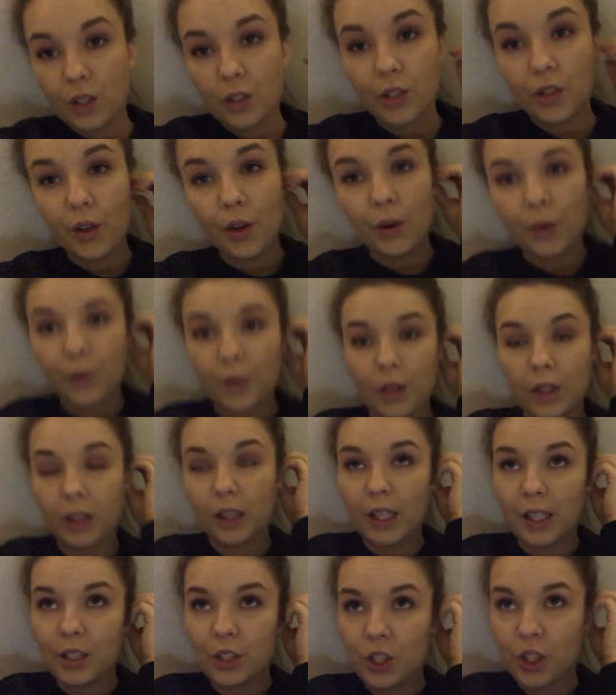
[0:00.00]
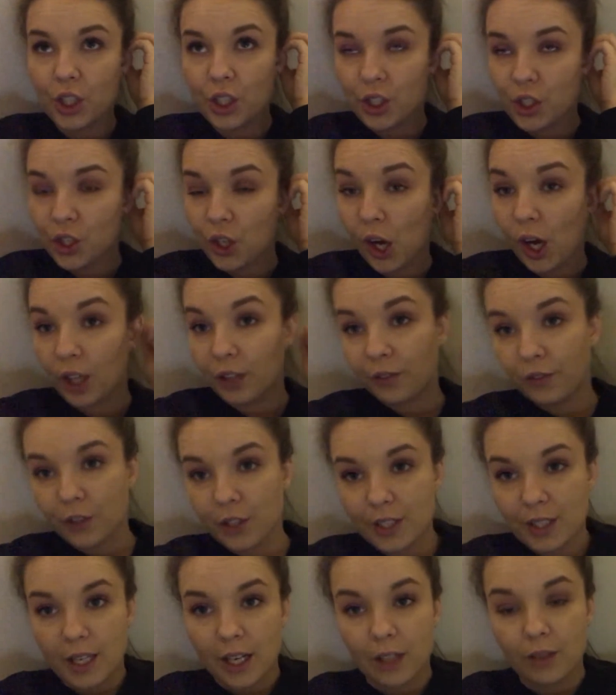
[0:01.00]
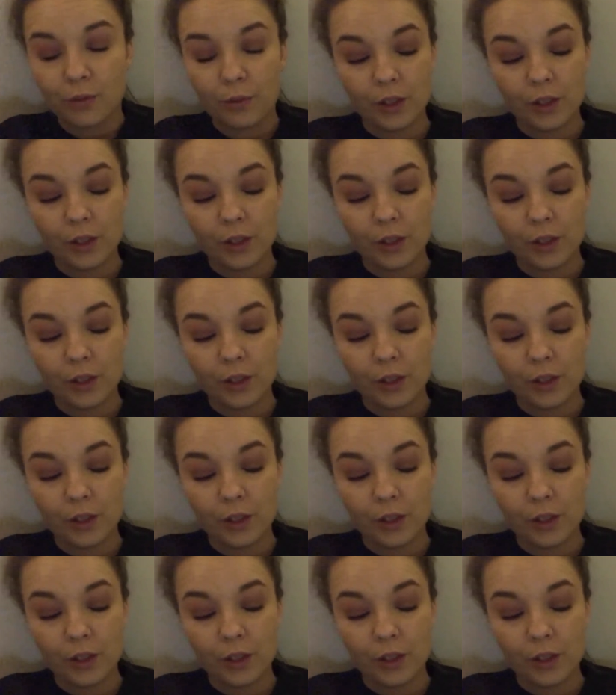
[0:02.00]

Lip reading: So let's just talk for a sec.